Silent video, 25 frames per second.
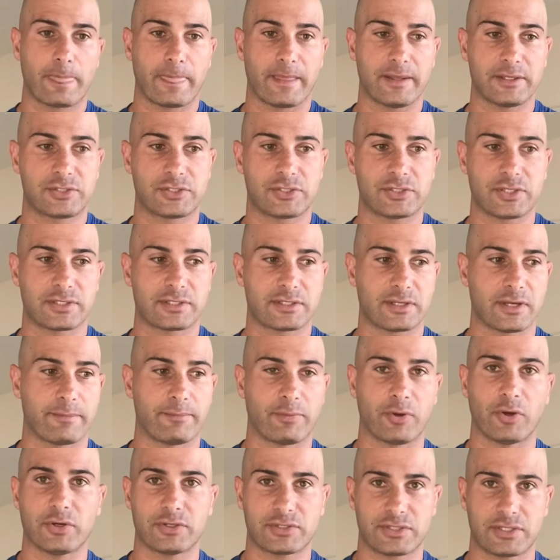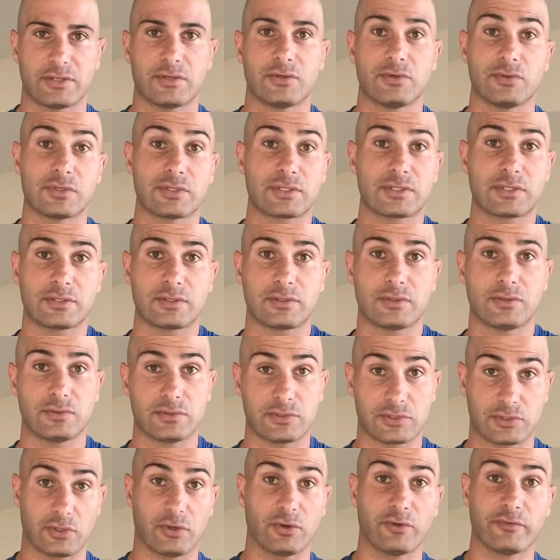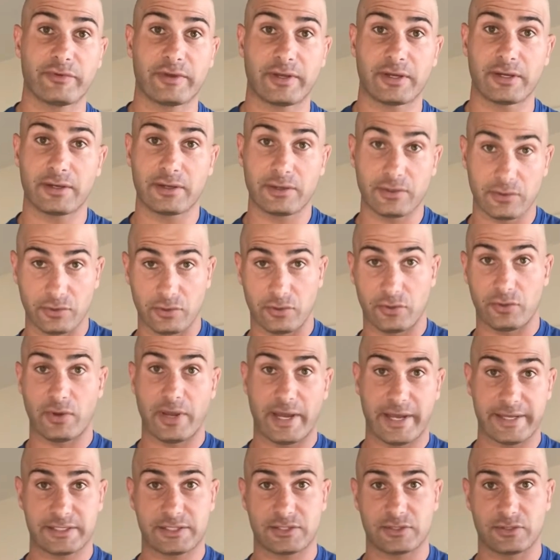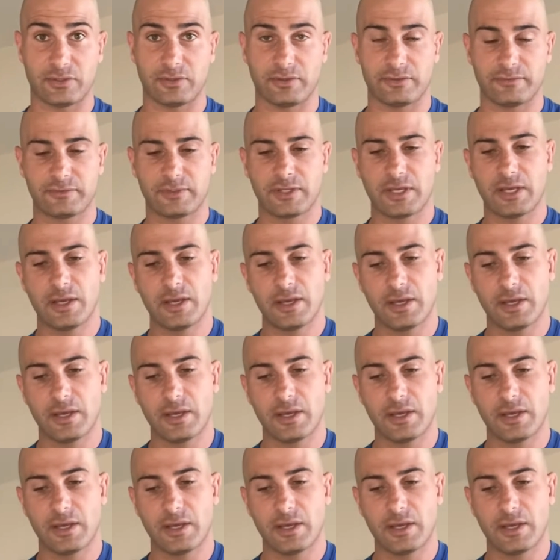it's just a person who's serving or who has served.